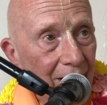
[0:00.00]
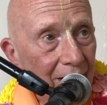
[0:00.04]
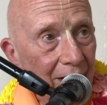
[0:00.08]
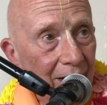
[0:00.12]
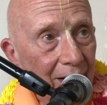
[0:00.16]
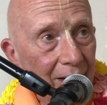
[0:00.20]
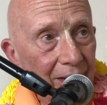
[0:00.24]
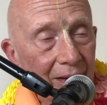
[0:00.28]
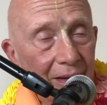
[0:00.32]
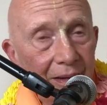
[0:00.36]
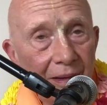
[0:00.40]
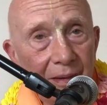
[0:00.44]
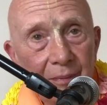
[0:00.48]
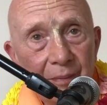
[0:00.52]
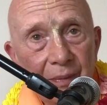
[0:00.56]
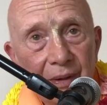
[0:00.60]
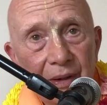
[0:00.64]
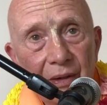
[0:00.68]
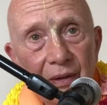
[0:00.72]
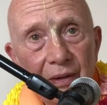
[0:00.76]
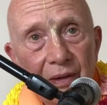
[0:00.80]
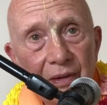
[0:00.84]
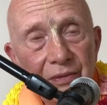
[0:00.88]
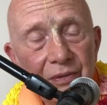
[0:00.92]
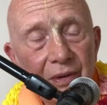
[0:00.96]
And
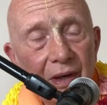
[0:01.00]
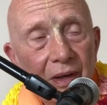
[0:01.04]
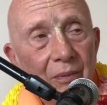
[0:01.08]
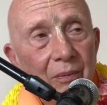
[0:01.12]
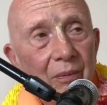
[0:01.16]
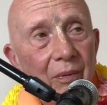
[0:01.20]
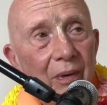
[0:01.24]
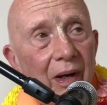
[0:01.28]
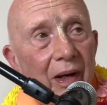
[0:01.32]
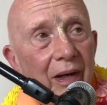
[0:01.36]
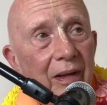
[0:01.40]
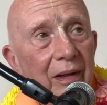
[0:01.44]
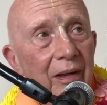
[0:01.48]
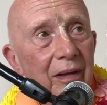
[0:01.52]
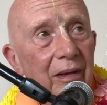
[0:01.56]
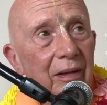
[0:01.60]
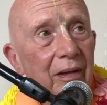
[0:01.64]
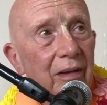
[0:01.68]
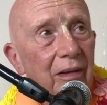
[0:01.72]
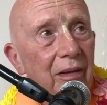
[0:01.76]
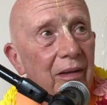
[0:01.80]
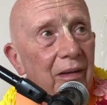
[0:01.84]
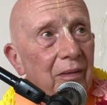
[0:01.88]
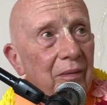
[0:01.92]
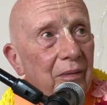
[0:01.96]
because I want
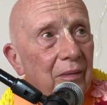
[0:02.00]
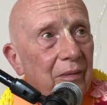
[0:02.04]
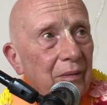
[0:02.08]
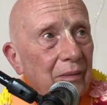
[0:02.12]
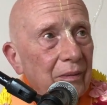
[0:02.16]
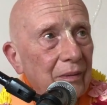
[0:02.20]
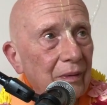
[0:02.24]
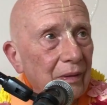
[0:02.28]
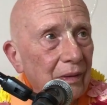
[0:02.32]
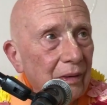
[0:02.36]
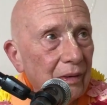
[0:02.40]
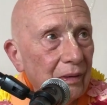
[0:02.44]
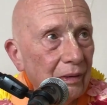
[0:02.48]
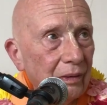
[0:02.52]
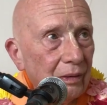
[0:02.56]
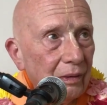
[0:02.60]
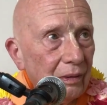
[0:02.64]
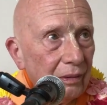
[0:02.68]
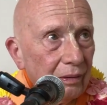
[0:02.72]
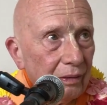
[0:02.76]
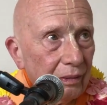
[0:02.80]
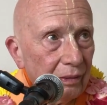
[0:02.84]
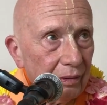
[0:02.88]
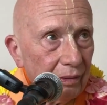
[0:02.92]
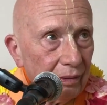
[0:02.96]
the,
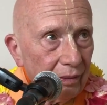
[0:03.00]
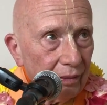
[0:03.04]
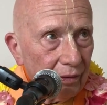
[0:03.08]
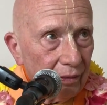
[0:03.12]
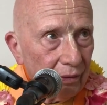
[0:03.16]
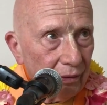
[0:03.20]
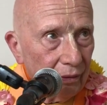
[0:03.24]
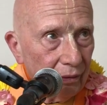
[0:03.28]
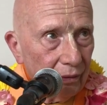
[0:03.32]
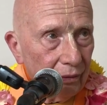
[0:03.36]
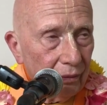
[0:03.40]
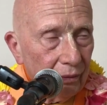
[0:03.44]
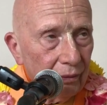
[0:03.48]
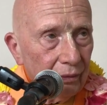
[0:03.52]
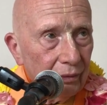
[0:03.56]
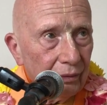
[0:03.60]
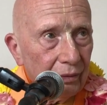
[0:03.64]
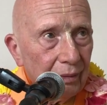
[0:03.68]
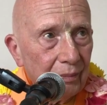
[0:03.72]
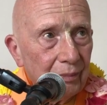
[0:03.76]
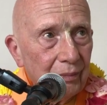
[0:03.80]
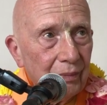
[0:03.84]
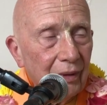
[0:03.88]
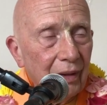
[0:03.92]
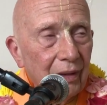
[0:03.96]
the, you,
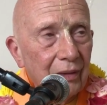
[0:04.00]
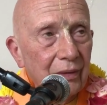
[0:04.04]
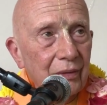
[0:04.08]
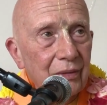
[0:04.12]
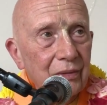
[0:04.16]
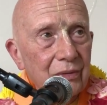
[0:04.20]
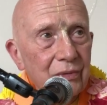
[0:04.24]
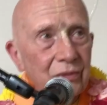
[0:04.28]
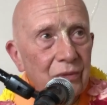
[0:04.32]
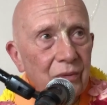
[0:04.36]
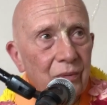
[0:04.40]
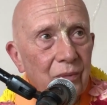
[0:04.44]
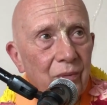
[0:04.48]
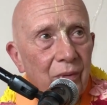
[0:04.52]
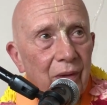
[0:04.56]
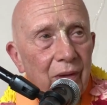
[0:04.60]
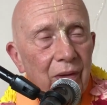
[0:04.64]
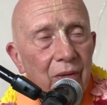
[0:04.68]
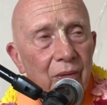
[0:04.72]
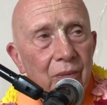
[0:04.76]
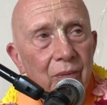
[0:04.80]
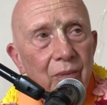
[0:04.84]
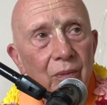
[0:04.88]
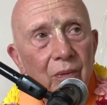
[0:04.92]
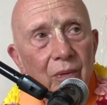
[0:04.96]
the brothers, to win
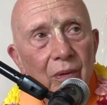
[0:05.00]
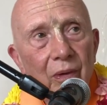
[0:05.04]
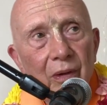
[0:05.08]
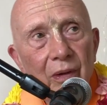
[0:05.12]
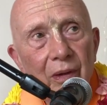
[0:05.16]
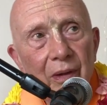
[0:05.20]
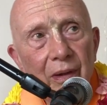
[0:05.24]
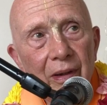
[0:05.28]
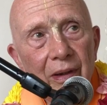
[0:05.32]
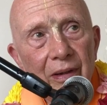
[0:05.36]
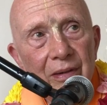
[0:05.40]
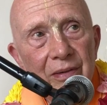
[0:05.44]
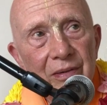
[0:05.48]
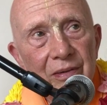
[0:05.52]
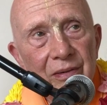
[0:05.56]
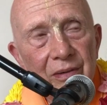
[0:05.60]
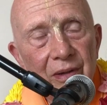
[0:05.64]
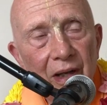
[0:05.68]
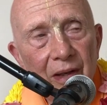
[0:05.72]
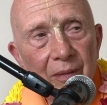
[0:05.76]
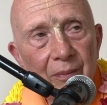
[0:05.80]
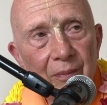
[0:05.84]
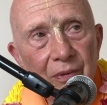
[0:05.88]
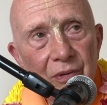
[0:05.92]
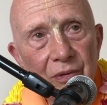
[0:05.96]
the war and
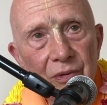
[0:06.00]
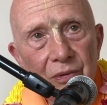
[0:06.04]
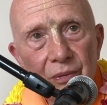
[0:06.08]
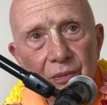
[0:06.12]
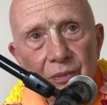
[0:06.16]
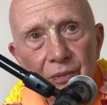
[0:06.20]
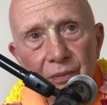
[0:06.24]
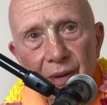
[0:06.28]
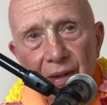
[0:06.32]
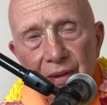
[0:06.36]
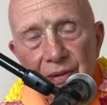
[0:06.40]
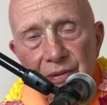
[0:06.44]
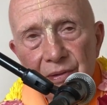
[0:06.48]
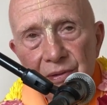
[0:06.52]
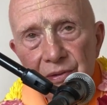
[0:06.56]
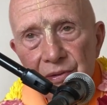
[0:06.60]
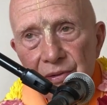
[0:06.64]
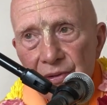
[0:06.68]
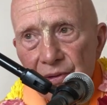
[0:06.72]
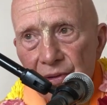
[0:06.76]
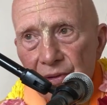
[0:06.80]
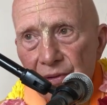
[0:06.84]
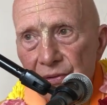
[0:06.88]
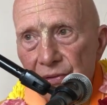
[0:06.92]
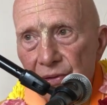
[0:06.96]
establish
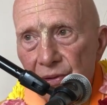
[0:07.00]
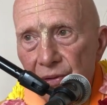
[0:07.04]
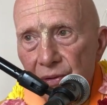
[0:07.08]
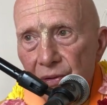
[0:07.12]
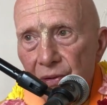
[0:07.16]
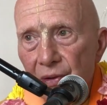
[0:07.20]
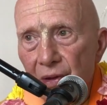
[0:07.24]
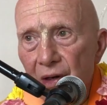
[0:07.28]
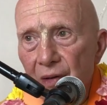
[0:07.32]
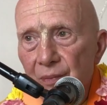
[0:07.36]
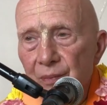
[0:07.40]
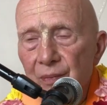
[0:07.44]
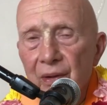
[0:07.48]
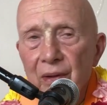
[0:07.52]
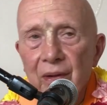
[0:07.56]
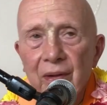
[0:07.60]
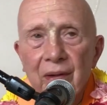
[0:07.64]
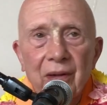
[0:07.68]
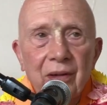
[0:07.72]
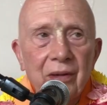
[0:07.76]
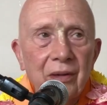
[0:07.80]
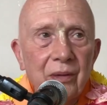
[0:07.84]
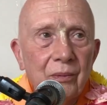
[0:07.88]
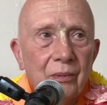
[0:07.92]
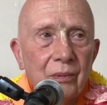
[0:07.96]
righteousness and dharma
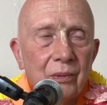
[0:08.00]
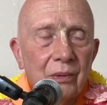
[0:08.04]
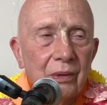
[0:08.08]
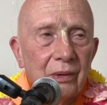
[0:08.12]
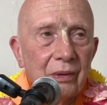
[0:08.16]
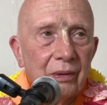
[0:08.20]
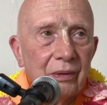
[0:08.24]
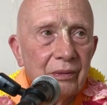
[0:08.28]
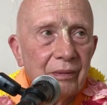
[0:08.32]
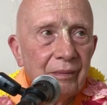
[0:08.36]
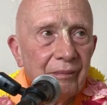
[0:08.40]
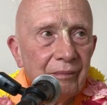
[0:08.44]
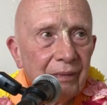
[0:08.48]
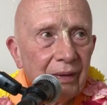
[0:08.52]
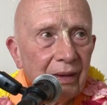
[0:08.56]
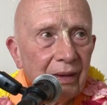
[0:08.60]
in the world,